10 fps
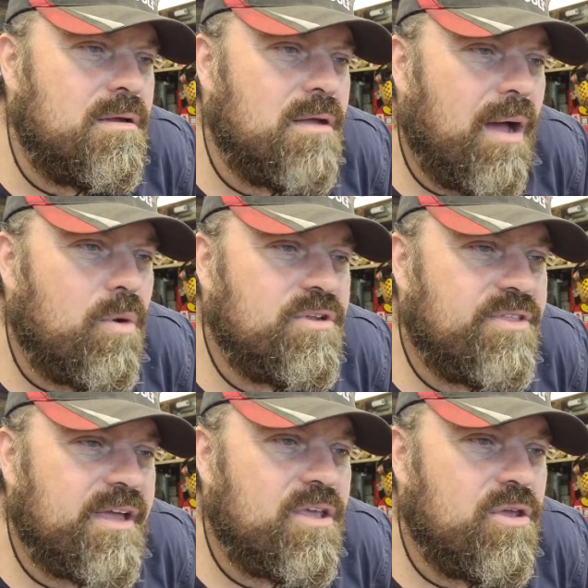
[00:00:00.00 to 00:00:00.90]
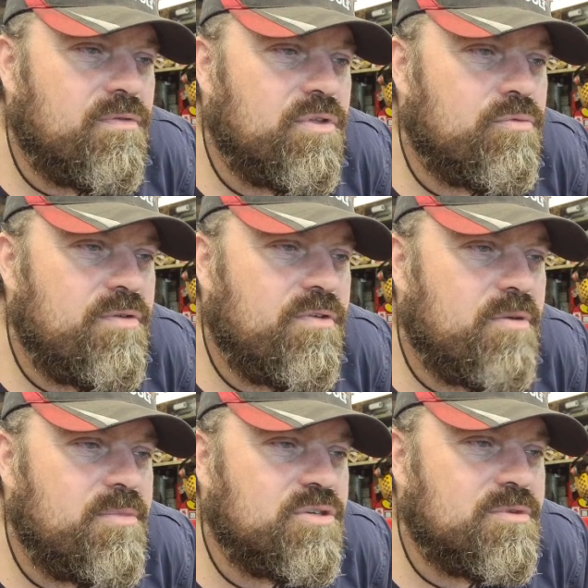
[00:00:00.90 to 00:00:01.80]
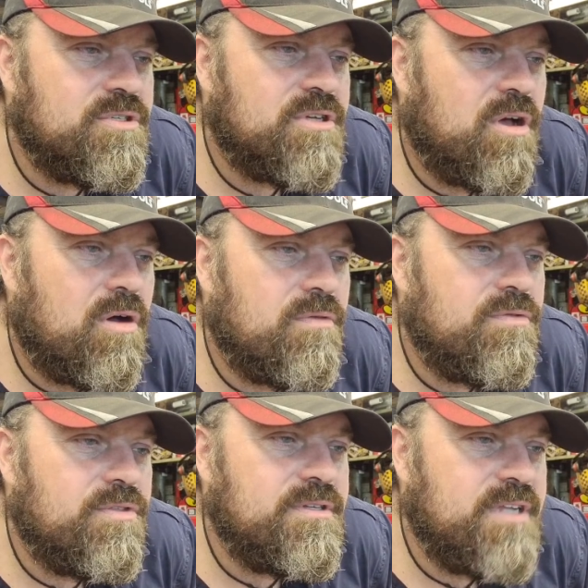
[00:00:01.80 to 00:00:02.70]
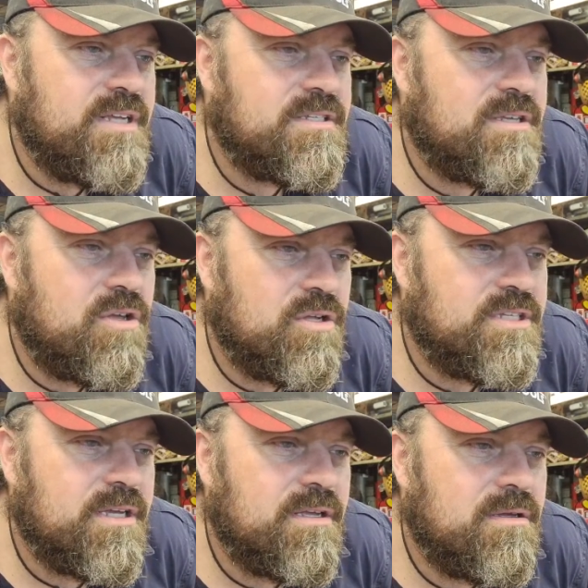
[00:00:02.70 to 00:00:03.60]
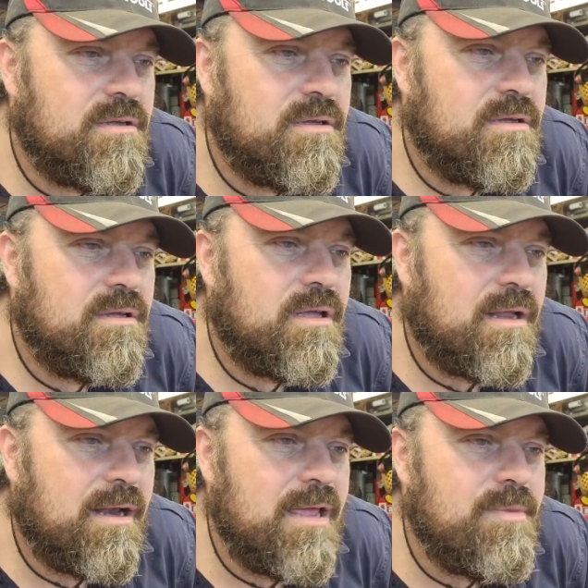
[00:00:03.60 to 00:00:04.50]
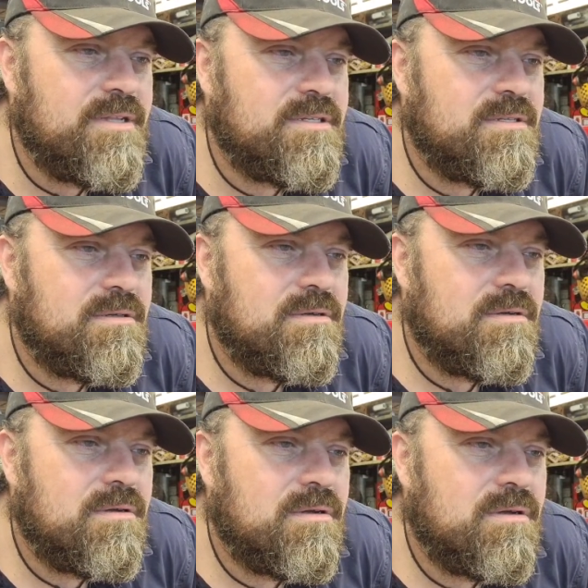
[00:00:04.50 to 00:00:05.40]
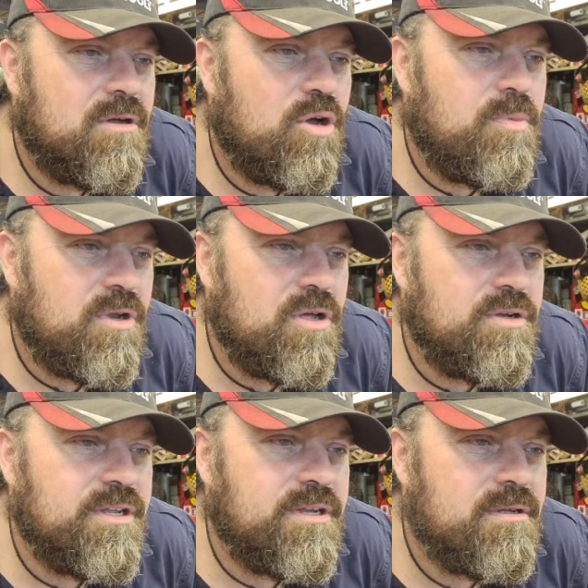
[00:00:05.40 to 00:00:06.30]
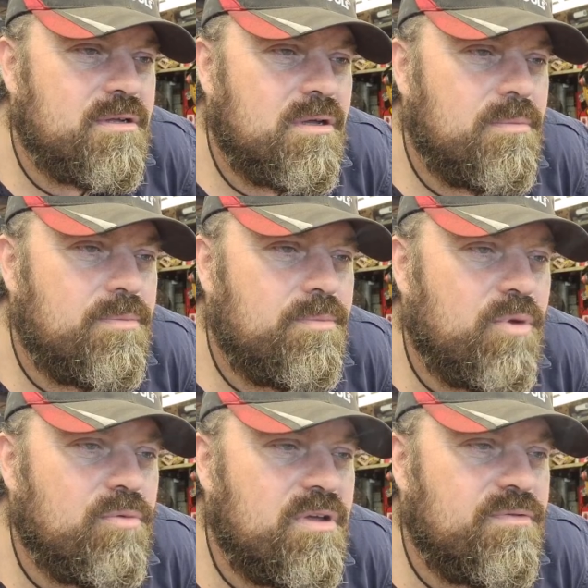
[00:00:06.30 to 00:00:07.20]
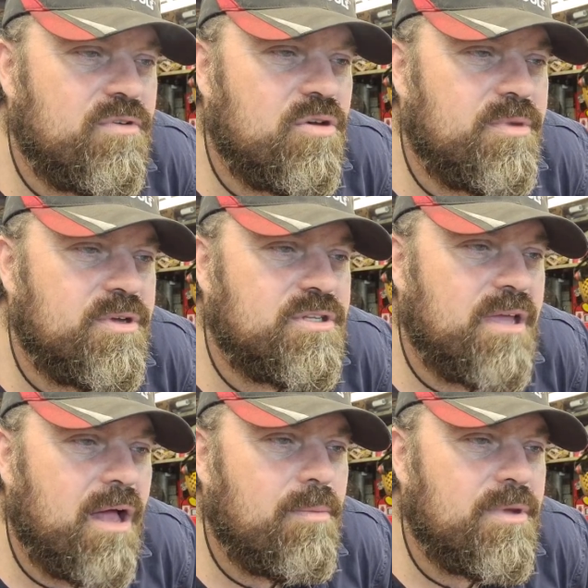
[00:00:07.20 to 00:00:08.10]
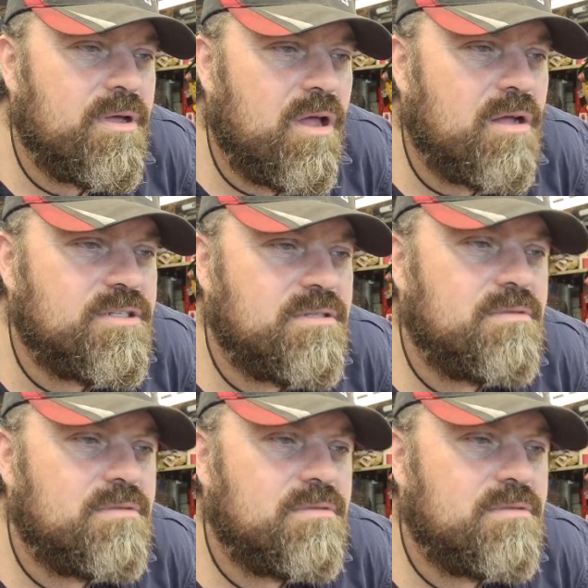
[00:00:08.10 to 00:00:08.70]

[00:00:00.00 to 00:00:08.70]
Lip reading: I want to thank you for the refurbishment of the disc cutting. Claim it uploaded but refurbished. It helped me a lot.